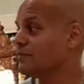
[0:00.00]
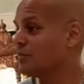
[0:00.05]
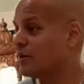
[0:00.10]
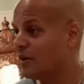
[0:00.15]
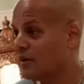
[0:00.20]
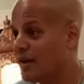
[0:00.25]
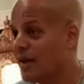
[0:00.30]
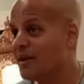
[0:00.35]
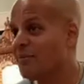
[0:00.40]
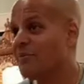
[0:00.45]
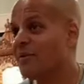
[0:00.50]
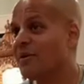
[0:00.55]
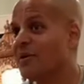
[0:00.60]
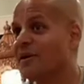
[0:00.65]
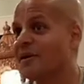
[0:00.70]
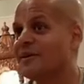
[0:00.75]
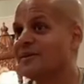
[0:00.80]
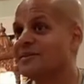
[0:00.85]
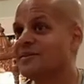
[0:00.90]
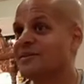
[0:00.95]
Prahlad
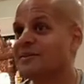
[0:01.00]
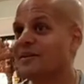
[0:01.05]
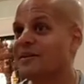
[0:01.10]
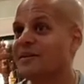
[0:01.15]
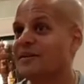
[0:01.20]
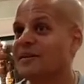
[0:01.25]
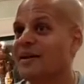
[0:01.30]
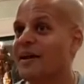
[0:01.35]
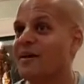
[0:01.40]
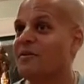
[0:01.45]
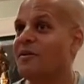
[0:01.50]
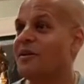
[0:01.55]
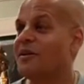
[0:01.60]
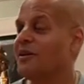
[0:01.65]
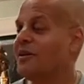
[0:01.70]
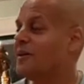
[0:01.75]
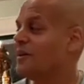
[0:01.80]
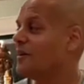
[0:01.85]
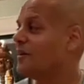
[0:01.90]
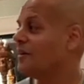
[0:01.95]
Maharaj. How did
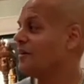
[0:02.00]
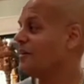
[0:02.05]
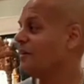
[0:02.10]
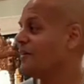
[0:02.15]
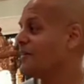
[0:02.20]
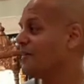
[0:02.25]
he hear?